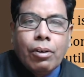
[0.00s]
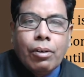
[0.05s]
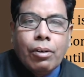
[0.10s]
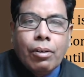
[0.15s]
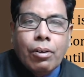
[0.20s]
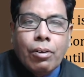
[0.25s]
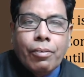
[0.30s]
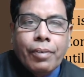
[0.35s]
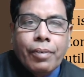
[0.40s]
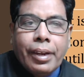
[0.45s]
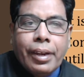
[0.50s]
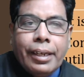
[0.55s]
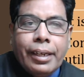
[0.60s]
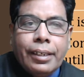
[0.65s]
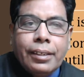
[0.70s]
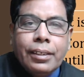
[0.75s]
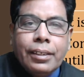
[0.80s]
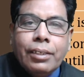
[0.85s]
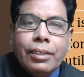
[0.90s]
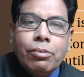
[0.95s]
of 8,
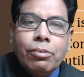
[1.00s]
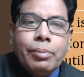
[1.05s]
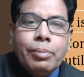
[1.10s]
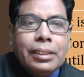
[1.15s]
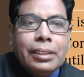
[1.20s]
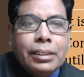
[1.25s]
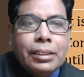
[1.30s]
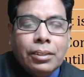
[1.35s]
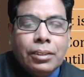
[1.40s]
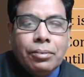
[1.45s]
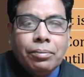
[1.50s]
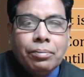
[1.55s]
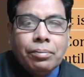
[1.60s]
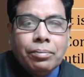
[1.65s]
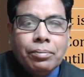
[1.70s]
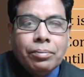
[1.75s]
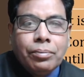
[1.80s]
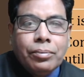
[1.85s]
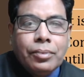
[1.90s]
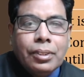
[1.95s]
it will be 3.
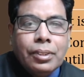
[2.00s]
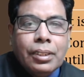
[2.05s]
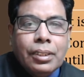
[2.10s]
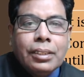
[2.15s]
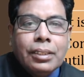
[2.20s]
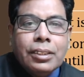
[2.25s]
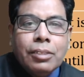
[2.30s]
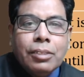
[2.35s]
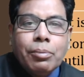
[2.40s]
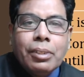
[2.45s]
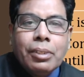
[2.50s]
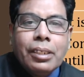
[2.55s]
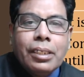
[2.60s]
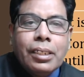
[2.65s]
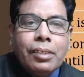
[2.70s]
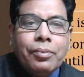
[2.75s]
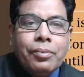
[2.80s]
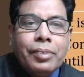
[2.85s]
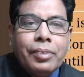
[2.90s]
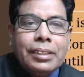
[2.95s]
Similarly,
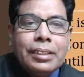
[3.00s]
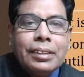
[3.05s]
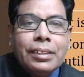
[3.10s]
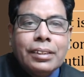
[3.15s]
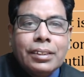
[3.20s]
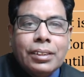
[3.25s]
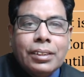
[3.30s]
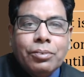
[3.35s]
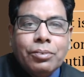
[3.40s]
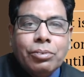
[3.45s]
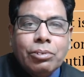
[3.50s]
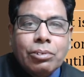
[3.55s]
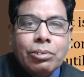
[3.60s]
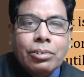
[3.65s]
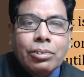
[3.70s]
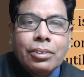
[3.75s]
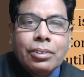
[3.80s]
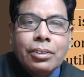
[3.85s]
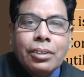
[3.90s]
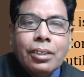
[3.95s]
if it is 64,
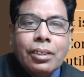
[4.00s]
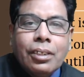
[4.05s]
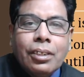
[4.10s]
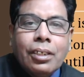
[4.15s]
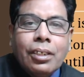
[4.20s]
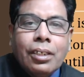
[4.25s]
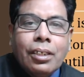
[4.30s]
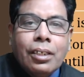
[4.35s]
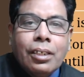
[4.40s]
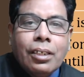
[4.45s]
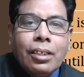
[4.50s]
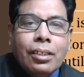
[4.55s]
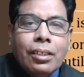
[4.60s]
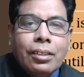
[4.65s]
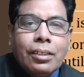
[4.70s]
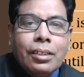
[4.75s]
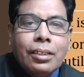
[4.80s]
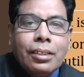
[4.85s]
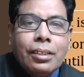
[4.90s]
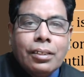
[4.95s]

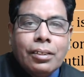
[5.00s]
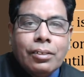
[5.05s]
then